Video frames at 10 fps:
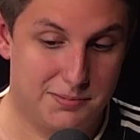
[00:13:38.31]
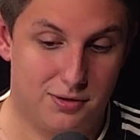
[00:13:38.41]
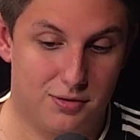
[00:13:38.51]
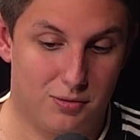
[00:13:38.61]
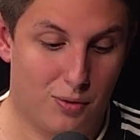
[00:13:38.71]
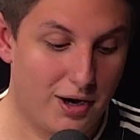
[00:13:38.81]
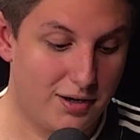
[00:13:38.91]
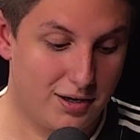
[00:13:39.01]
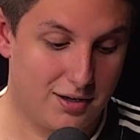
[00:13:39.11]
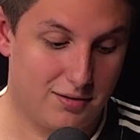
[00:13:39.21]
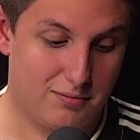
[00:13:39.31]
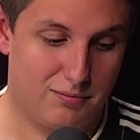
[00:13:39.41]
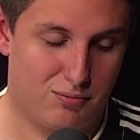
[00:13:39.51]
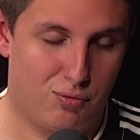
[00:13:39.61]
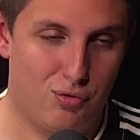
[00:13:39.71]
But one
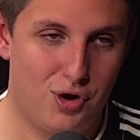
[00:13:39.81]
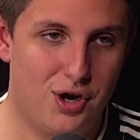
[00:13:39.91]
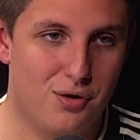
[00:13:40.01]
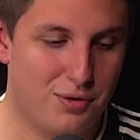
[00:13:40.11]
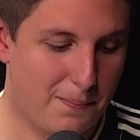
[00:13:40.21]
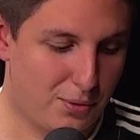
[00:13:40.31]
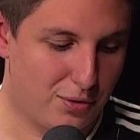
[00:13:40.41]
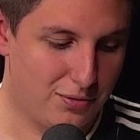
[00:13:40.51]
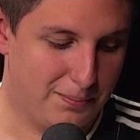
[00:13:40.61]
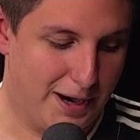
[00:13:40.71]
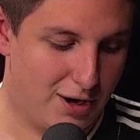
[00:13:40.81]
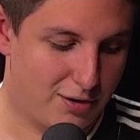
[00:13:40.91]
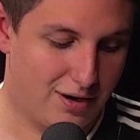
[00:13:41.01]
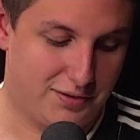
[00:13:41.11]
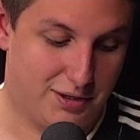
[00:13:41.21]
real important
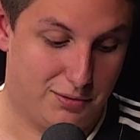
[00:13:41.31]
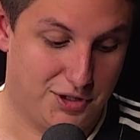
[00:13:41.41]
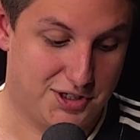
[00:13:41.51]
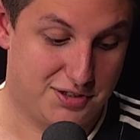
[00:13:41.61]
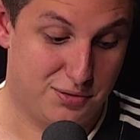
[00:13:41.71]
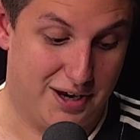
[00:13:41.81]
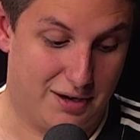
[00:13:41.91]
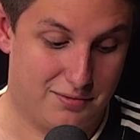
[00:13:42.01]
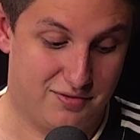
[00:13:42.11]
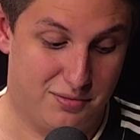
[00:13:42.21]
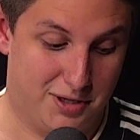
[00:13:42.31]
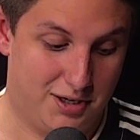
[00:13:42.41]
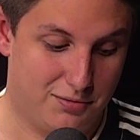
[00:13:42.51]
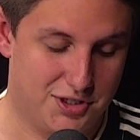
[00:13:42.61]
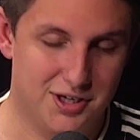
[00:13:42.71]
paragraph that really stood out for
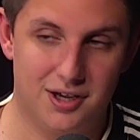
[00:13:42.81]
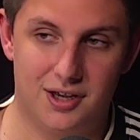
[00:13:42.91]
me was